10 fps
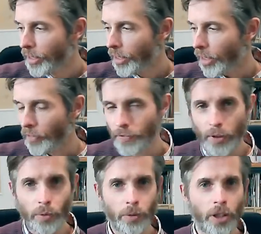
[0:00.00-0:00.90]

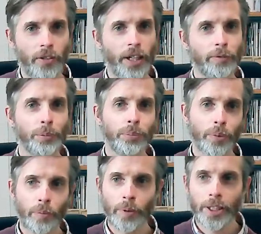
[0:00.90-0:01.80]
felt like that was
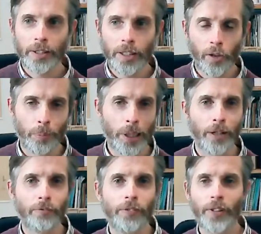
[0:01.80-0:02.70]
probably a little bit
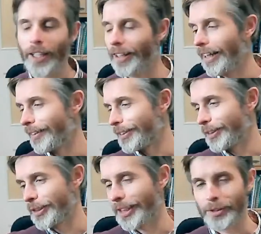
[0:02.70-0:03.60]
unfair at this
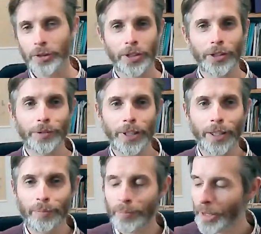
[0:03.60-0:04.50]
stage.
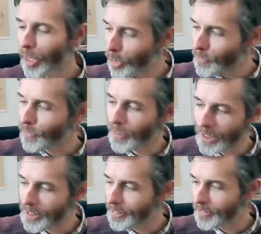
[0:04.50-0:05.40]
So
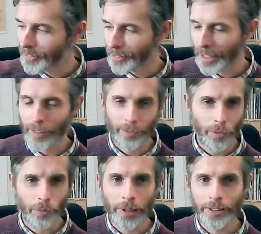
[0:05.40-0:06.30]
hopefully that
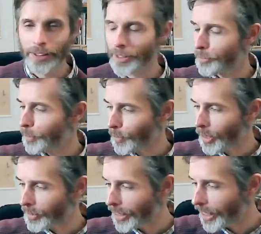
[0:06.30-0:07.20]
all made sense, was all
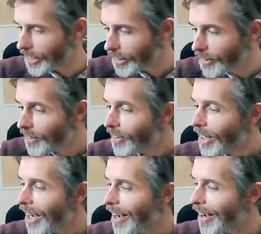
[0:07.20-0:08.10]
okay.
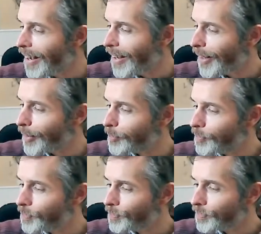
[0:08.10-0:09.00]

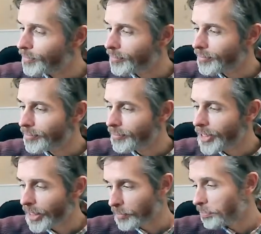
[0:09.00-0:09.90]

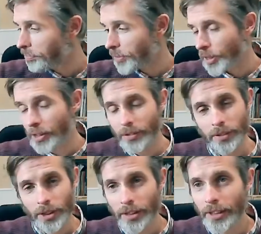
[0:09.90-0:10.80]
Yeah, so
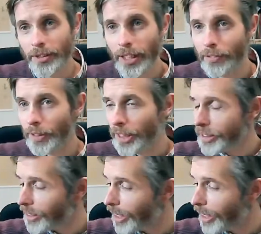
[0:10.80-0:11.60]
that's that really.